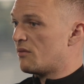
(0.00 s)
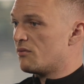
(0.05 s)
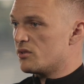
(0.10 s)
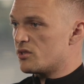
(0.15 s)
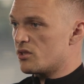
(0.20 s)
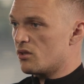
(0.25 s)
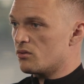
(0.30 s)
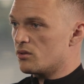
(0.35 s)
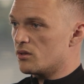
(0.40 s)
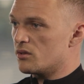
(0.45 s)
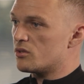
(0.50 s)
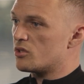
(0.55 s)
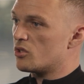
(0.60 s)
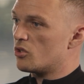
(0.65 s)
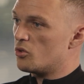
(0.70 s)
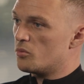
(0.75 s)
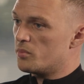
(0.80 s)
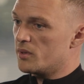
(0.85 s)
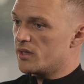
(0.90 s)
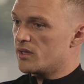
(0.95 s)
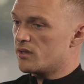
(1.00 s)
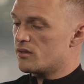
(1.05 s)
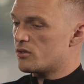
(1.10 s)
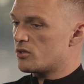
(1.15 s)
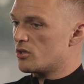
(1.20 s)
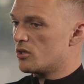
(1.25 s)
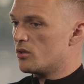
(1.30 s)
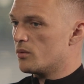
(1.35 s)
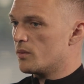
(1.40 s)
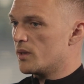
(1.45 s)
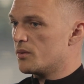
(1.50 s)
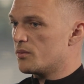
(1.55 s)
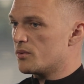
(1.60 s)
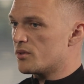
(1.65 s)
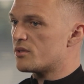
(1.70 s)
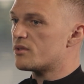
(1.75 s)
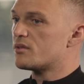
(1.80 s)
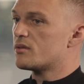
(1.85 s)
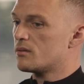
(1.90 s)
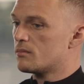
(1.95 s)
Vertonghen and Toby. So it
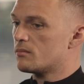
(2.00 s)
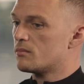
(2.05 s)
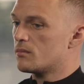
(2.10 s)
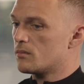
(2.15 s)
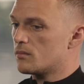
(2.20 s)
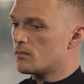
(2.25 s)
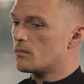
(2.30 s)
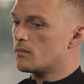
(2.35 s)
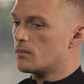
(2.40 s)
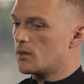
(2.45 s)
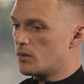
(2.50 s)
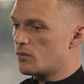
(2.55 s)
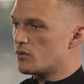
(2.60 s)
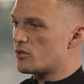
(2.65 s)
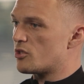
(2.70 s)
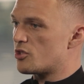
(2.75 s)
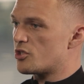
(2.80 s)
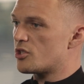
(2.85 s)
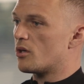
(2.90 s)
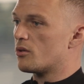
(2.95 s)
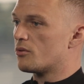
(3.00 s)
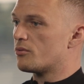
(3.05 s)
was a shock,